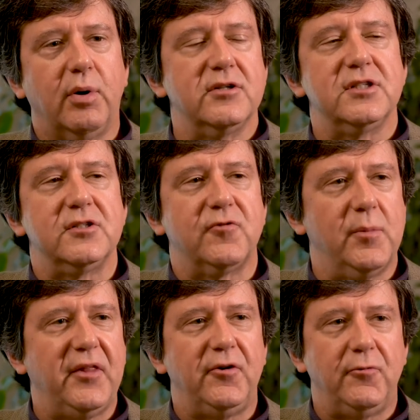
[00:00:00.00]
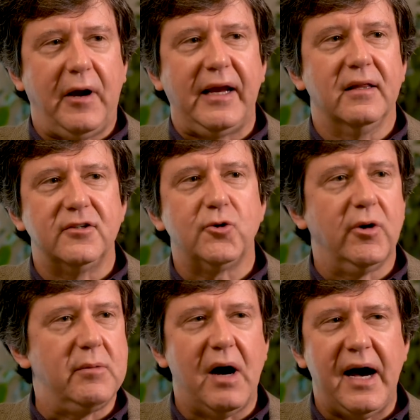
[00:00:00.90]
persons from other
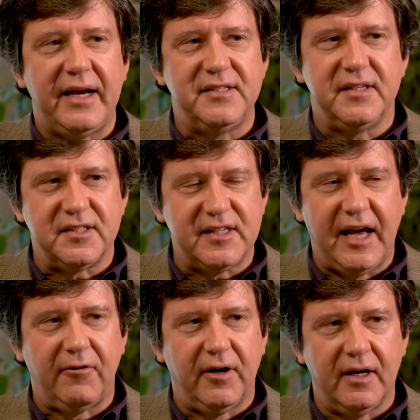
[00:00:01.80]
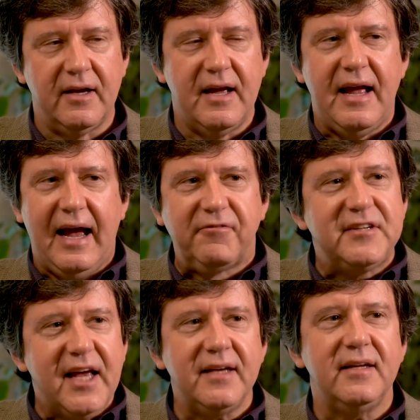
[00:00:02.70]
regulatory bodies, et cetera,
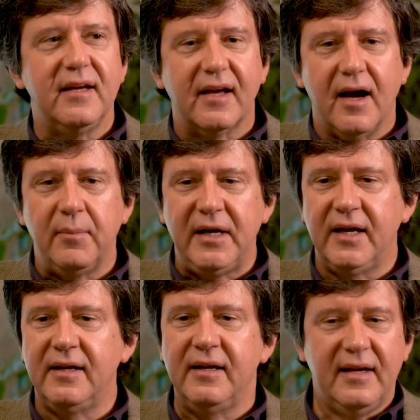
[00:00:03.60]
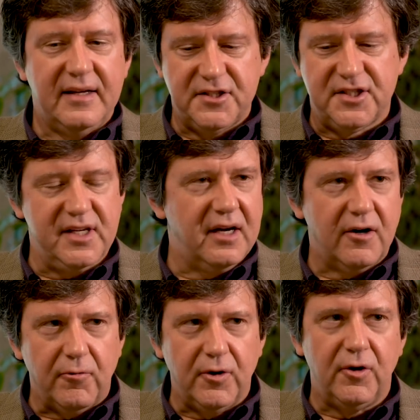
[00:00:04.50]
have tended to come in, sit in
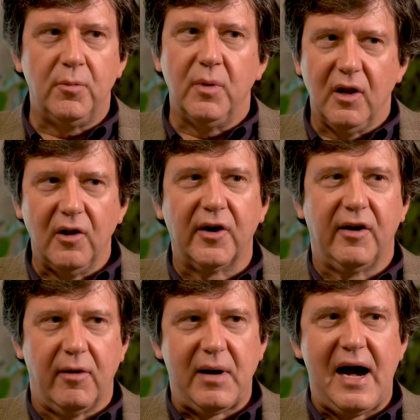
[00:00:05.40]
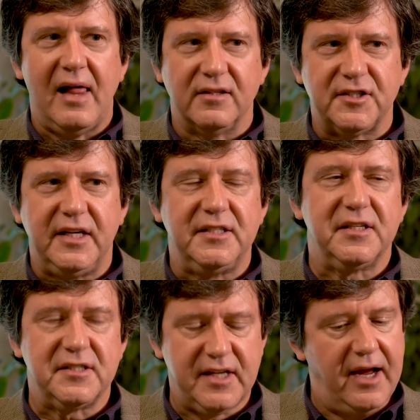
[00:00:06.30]
a room, look at our
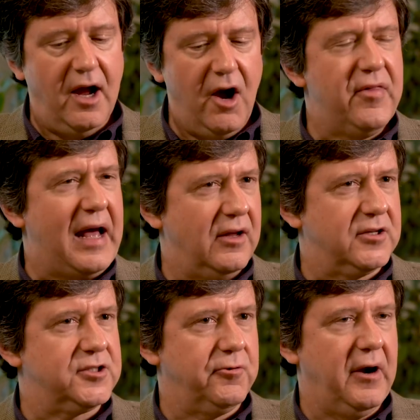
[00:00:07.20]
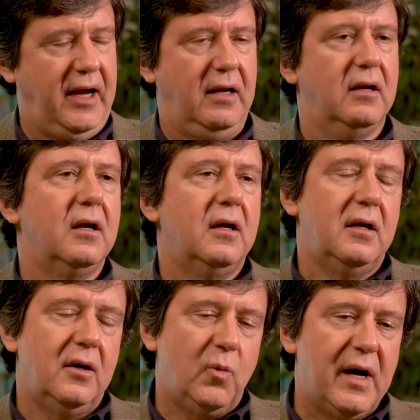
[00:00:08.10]
policies and say, oh, that looks great.
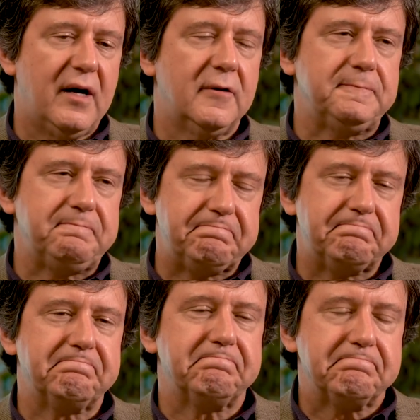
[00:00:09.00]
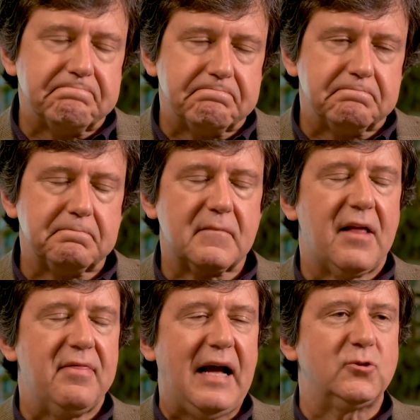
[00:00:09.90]
Well,
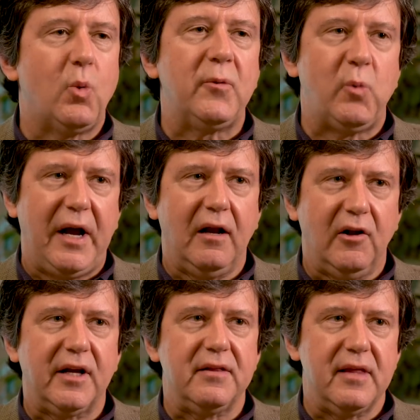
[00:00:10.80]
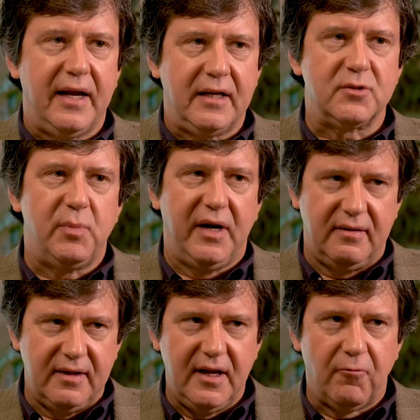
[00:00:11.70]
that's one way to look at things,
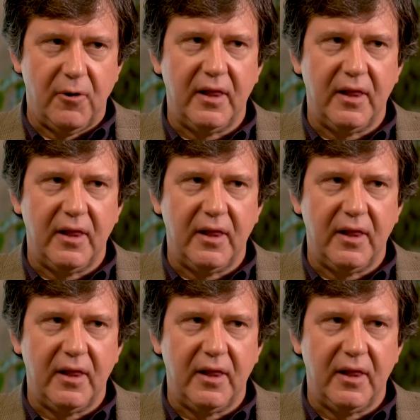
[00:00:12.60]
but you